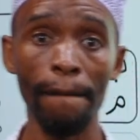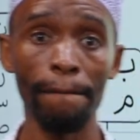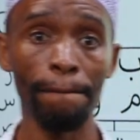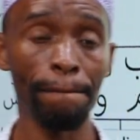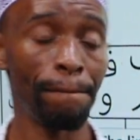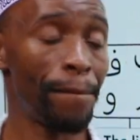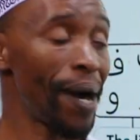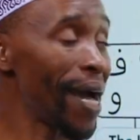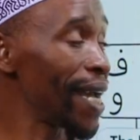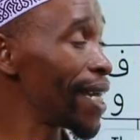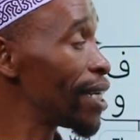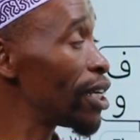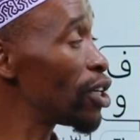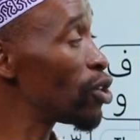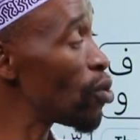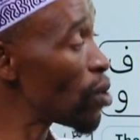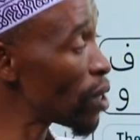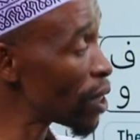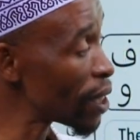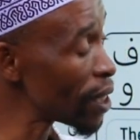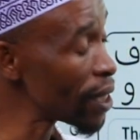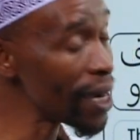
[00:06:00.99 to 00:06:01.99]
By
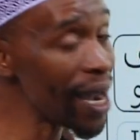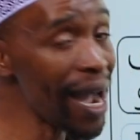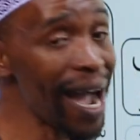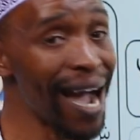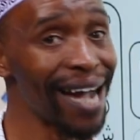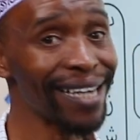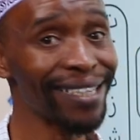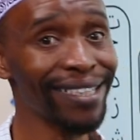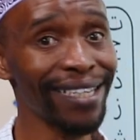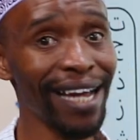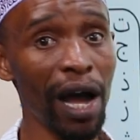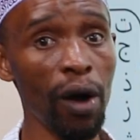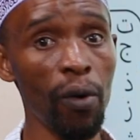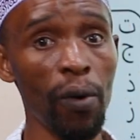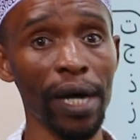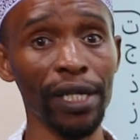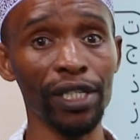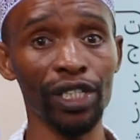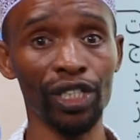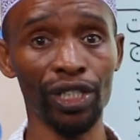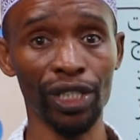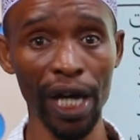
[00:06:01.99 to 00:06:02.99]
looking at
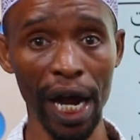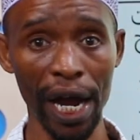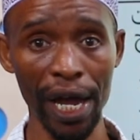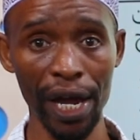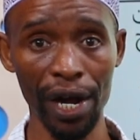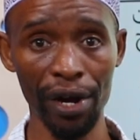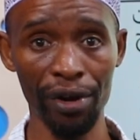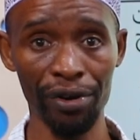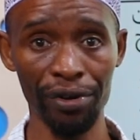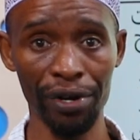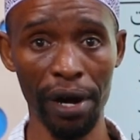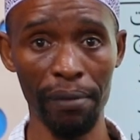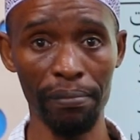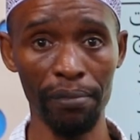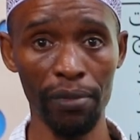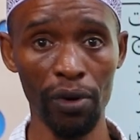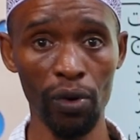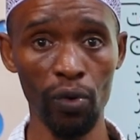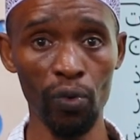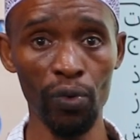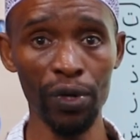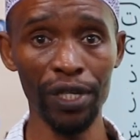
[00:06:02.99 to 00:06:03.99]
our diagram,
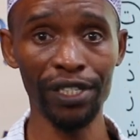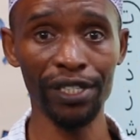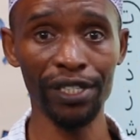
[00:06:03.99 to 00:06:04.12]
we